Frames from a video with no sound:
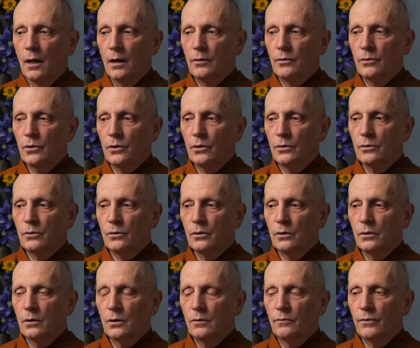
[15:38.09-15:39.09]
There are,
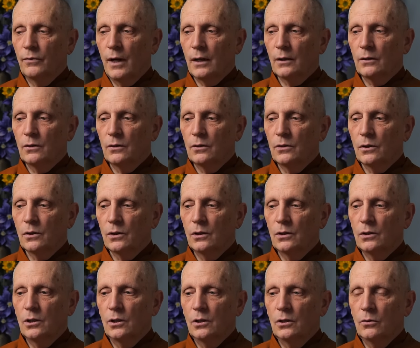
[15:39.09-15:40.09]
in fact, it's a
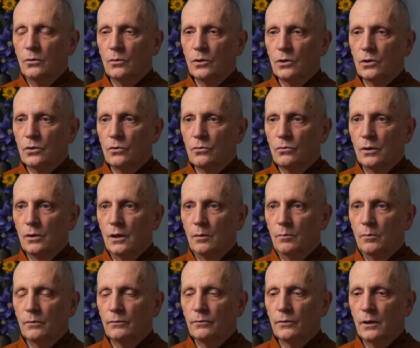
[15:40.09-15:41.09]
continuous
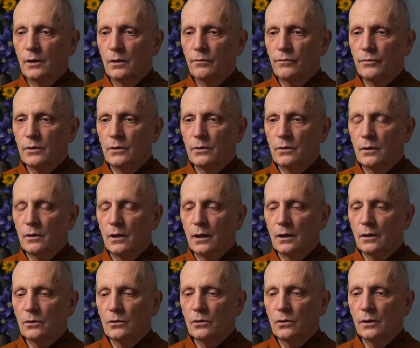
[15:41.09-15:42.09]
stream of gifts
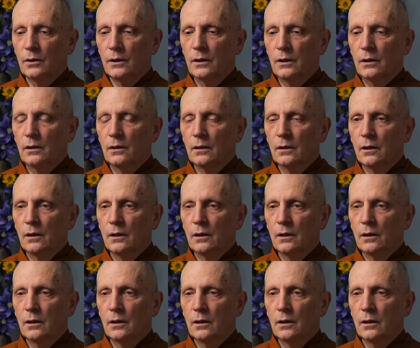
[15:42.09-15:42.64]
actually